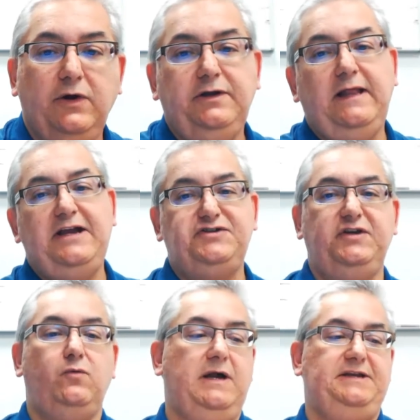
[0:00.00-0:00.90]
Where you'll
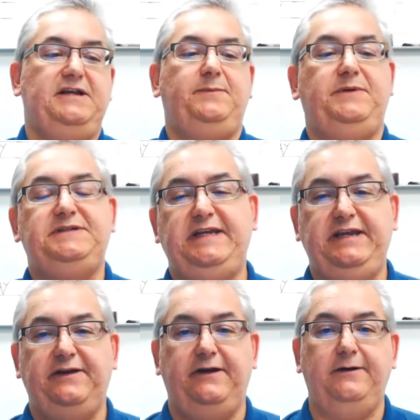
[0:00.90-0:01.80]
actually wind up is
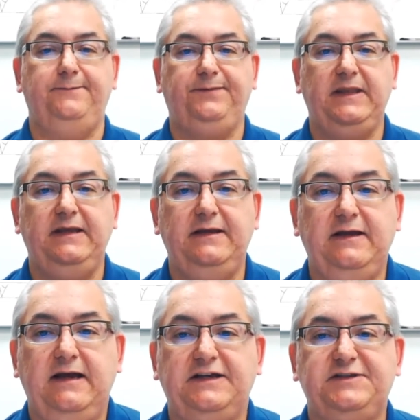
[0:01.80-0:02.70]
here,
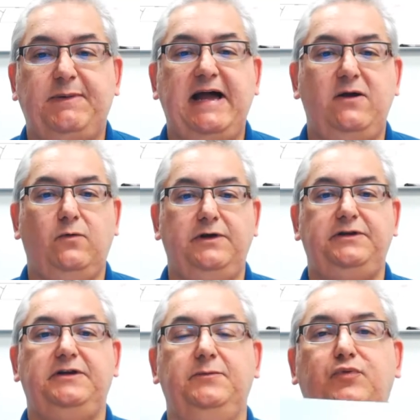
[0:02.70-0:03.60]
a spot where
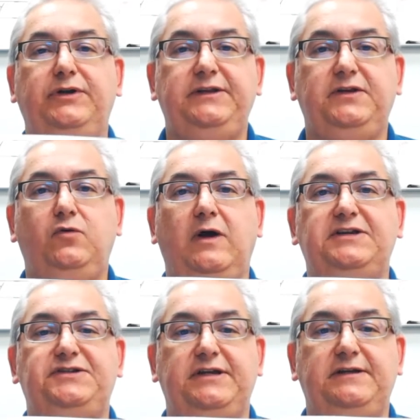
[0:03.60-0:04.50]
you can put in the
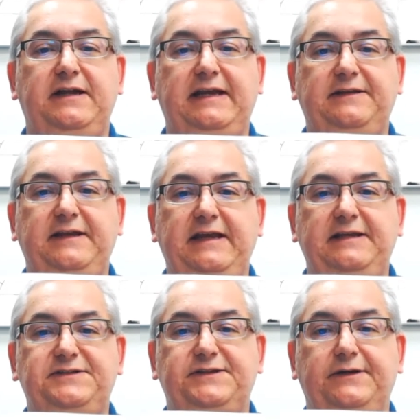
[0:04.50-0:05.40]
question and the
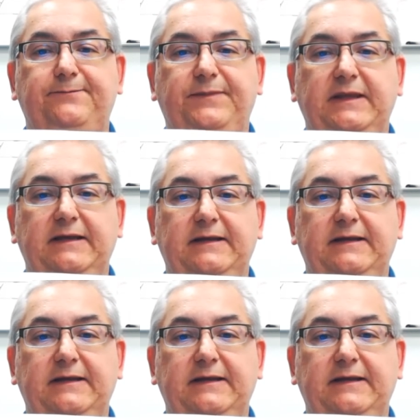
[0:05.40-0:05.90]
answer.